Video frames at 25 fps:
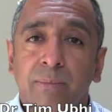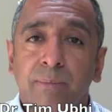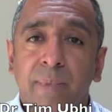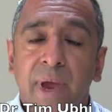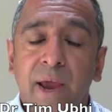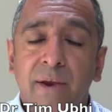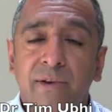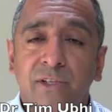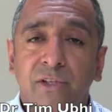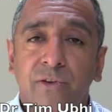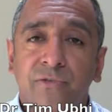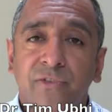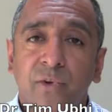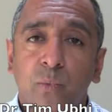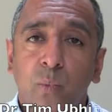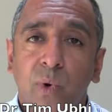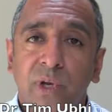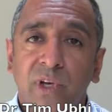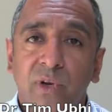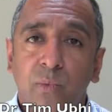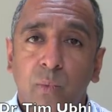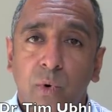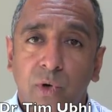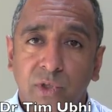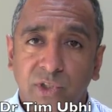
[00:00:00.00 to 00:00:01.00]
Parents often
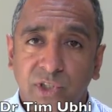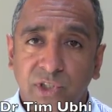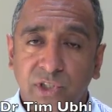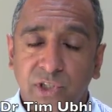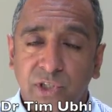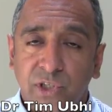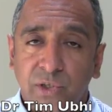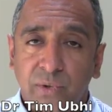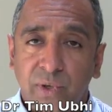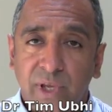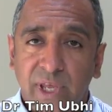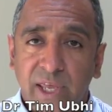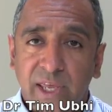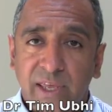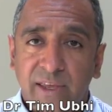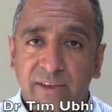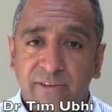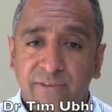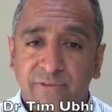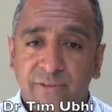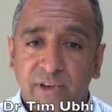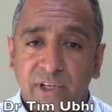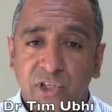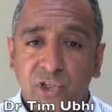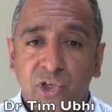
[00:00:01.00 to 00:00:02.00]
wonder what to do
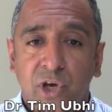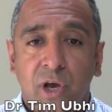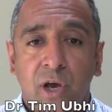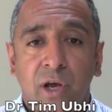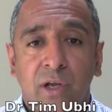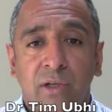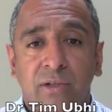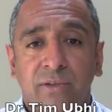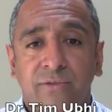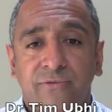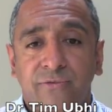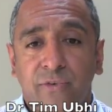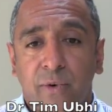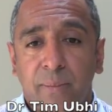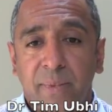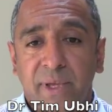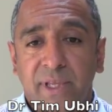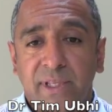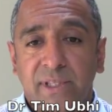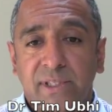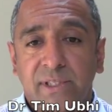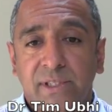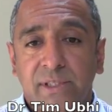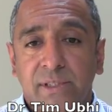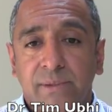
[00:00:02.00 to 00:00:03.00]
if a child
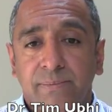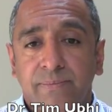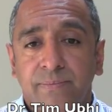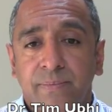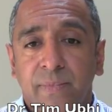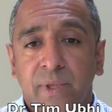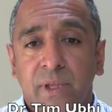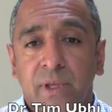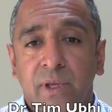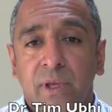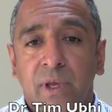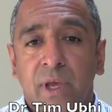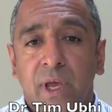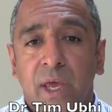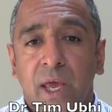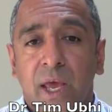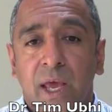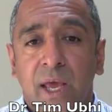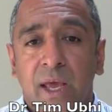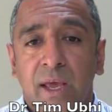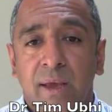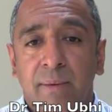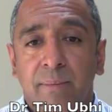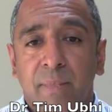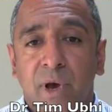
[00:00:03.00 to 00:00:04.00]
vomits
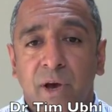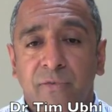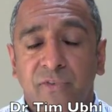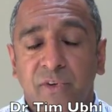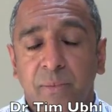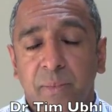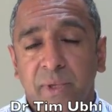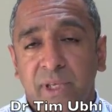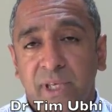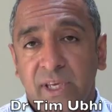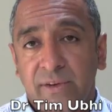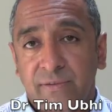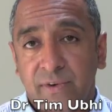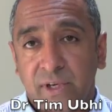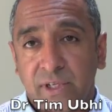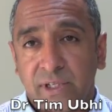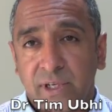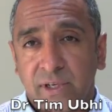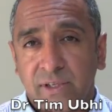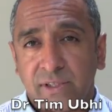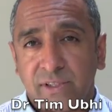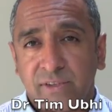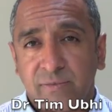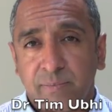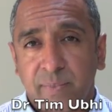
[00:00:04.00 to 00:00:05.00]
um, after being given a
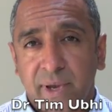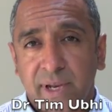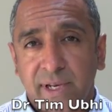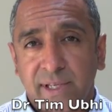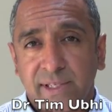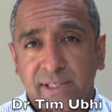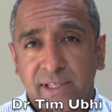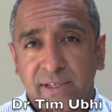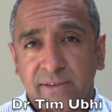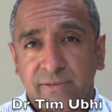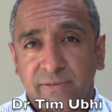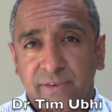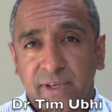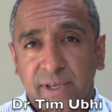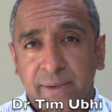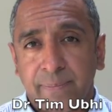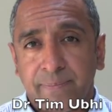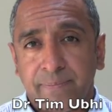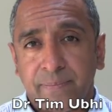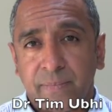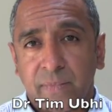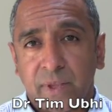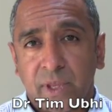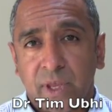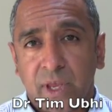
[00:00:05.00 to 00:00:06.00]
dose of penicillin V.
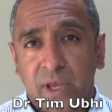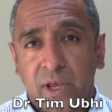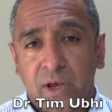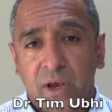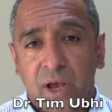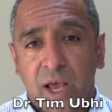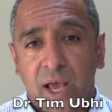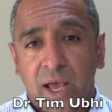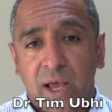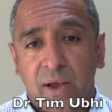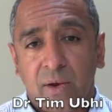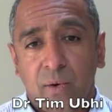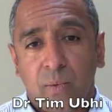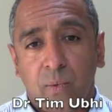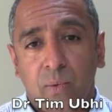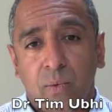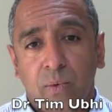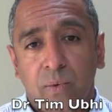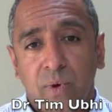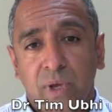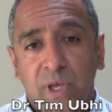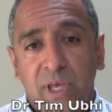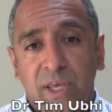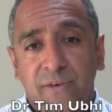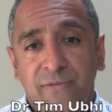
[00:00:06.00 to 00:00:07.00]
Uh,
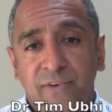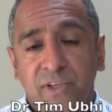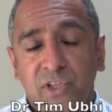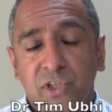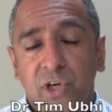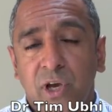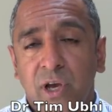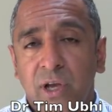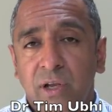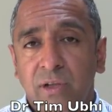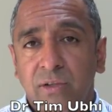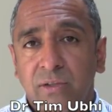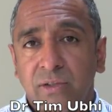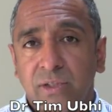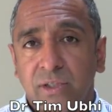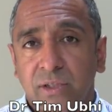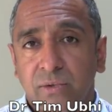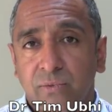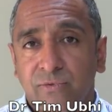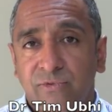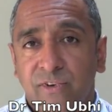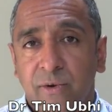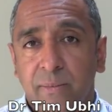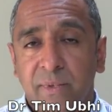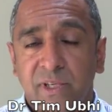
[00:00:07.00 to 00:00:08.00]
if a child
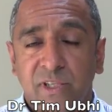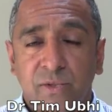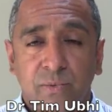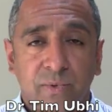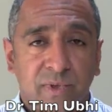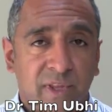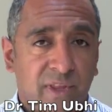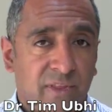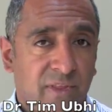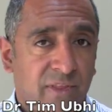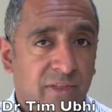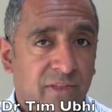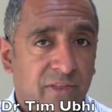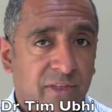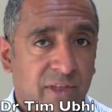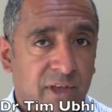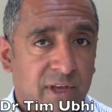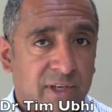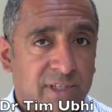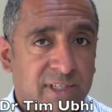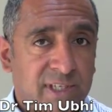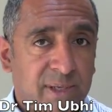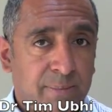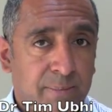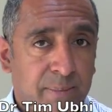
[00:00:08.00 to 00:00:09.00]
vomits within
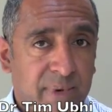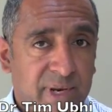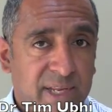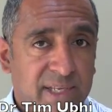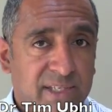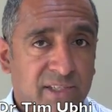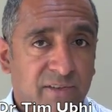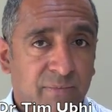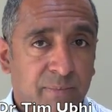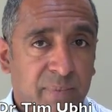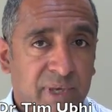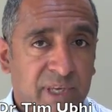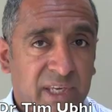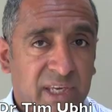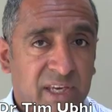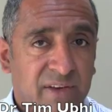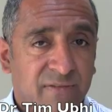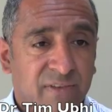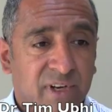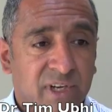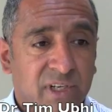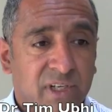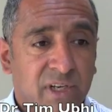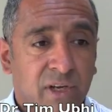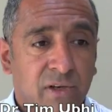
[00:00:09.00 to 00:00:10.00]
30 minutes of being
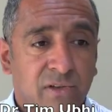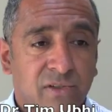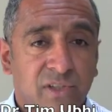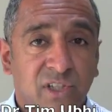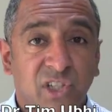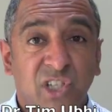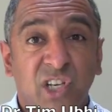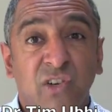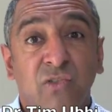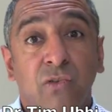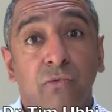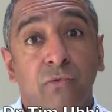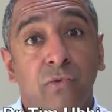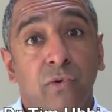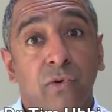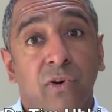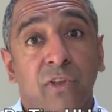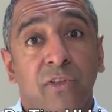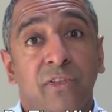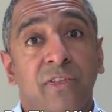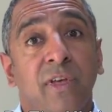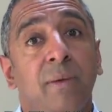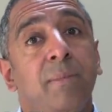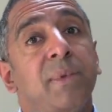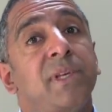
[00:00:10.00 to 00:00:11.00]
given a dose, a general rule
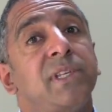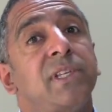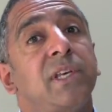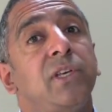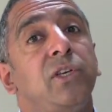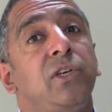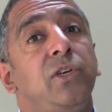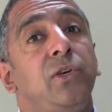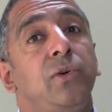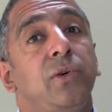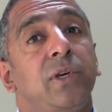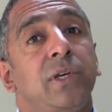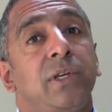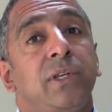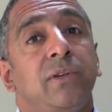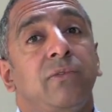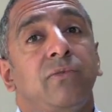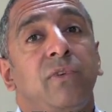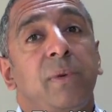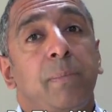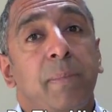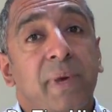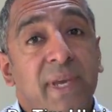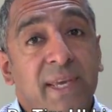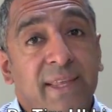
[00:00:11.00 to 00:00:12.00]
of thumb is that you
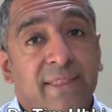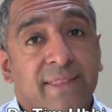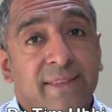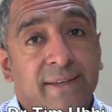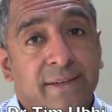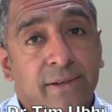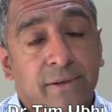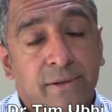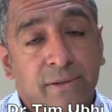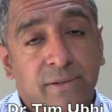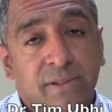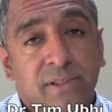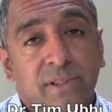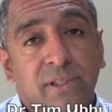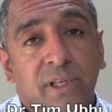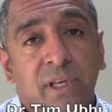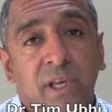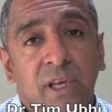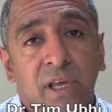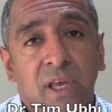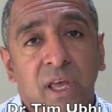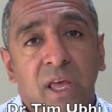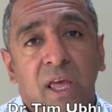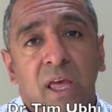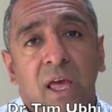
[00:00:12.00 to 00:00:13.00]
can repeat the dose
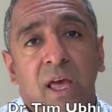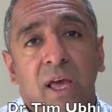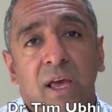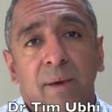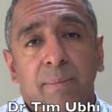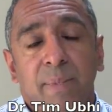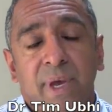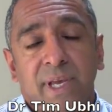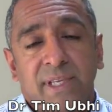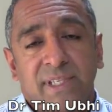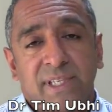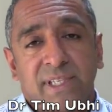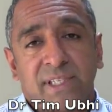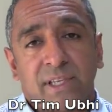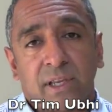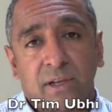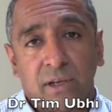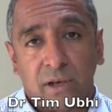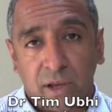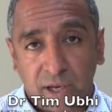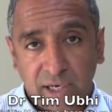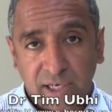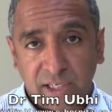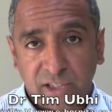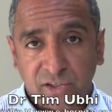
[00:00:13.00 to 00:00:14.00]
um, as it's
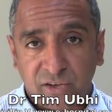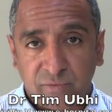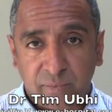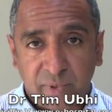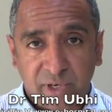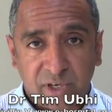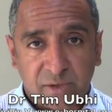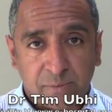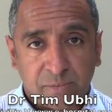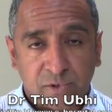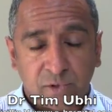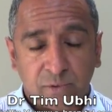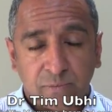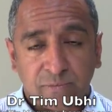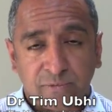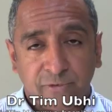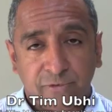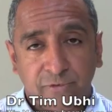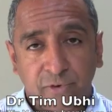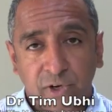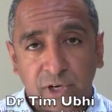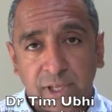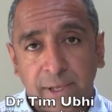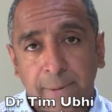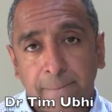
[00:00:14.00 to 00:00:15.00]
unlikely to have been absorbed
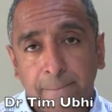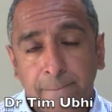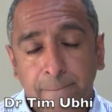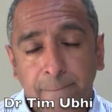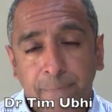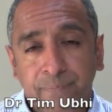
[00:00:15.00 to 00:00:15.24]
fully.